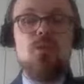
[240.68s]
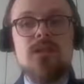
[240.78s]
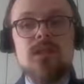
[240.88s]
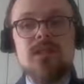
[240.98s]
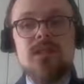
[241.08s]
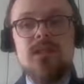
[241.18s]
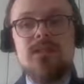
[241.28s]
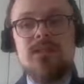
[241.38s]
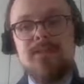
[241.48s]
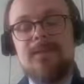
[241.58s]
what
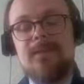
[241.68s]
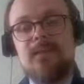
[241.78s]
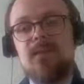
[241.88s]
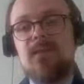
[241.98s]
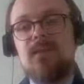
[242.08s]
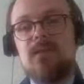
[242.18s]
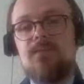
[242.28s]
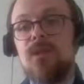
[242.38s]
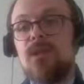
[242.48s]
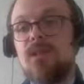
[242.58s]
extent these
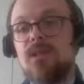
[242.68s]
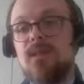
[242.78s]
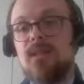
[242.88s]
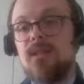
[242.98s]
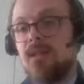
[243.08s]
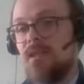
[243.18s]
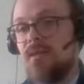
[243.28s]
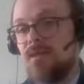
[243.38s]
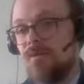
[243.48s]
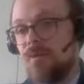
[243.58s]
players are
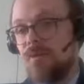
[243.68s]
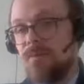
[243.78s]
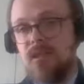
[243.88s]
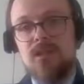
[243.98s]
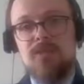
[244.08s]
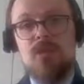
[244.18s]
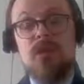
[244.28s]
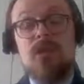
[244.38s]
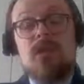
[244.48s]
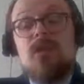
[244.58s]
relevant for your business
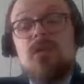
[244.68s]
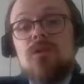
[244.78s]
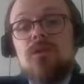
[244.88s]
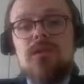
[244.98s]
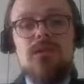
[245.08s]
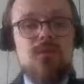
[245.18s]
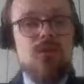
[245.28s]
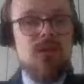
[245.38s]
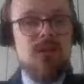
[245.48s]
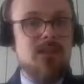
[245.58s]
models, or if you
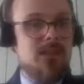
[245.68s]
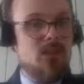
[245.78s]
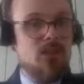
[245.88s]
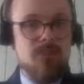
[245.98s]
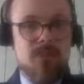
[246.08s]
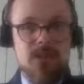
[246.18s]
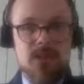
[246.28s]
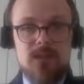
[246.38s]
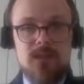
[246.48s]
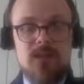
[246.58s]
need additional
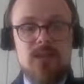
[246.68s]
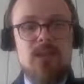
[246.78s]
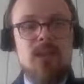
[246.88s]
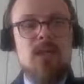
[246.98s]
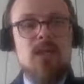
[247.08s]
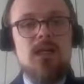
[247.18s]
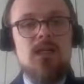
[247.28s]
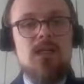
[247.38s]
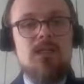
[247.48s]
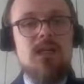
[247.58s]
players.
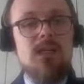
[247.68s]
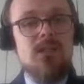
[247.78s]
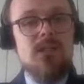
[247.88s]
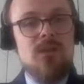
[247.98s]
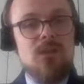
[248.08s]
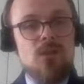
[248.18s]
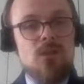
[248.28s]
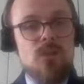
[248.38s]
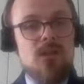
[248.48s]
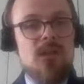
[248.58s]
Then you
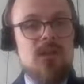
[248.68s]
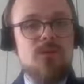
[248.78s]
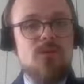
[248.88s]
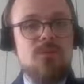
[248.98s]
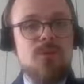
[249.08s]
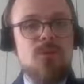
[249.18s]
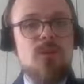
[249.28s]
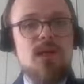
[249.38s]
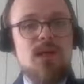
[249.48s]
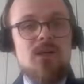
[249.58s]
will have to prove
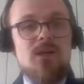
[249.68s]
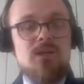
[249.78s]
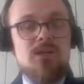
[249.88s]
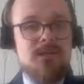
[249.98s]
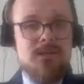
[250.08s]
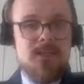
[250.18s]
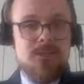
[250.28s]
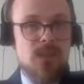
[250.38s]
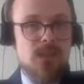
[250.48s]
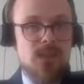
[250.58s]
how these
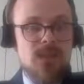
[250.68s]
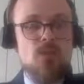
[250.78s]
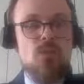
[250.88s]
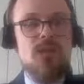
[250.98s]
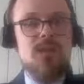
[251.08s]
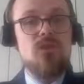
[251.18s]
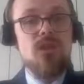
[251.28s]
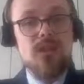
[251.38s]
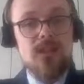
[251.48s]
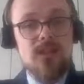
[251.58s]
players will
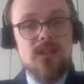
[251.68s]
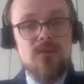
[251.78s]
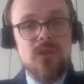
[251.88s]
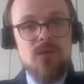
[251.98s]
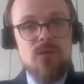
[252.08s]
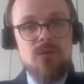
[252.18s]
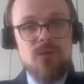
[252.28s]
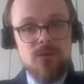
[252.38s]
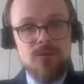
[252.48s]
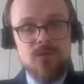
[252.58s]
generate value
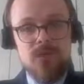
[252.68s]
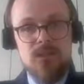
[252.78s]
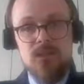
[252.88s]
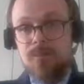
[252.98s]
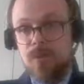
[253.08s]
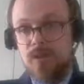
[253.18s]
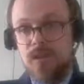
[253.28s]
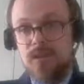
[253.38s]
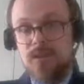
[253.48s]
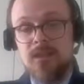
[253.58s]
from the
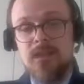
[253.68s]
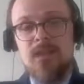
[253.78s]
project.